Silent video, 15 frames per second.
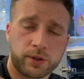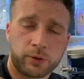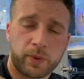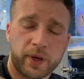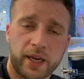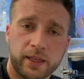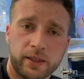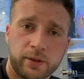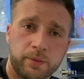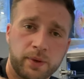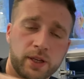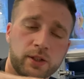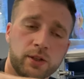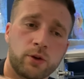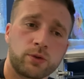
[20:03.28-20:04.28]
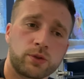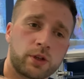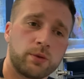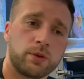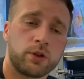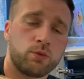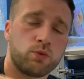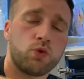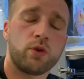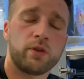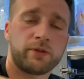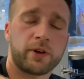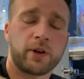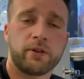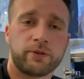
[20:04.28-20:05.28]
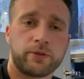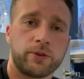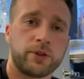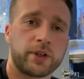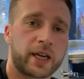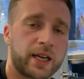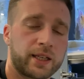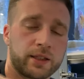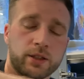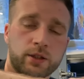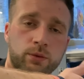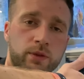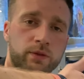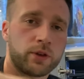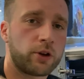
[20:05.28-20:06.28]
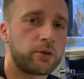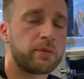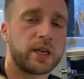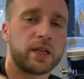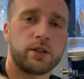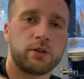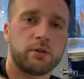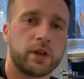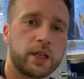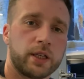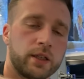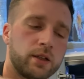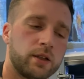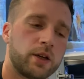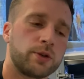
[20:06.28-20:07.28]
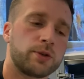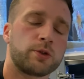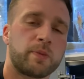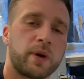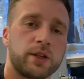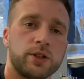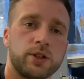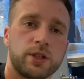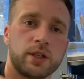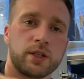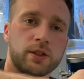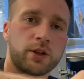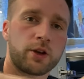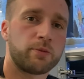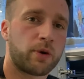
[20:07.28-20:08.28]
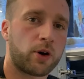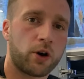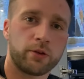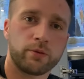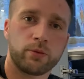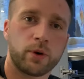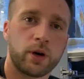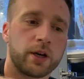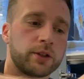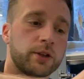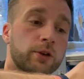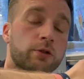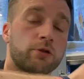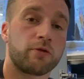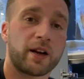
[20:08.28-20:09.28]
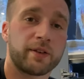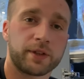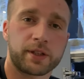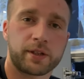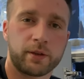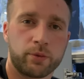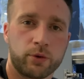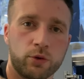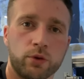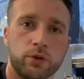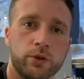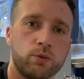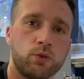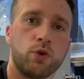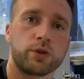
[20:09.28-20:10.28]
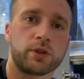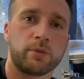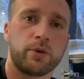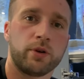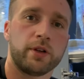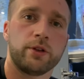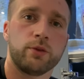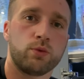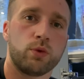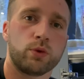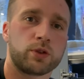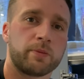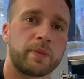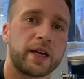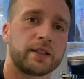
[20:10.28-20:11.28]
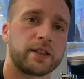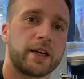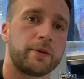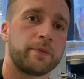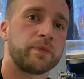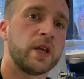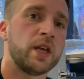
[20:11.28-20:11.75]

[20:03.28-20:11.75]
speed, but it's also with the water flowing through the canister with no media in, no sponges, no pipe work, no gravity pull on the water, pulling the water back down.